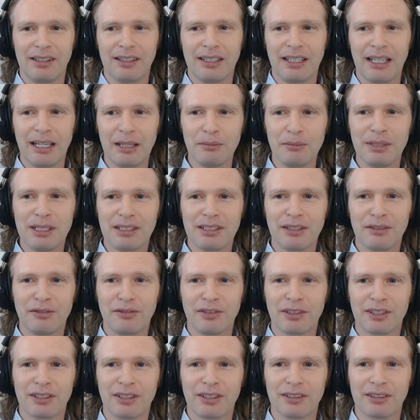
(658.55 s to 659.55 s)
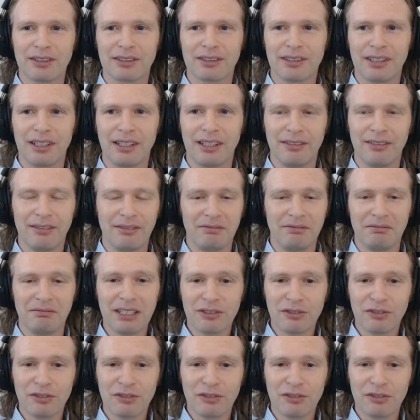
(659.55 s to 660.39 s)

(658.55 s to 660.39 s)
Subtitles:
can be difficult. And it's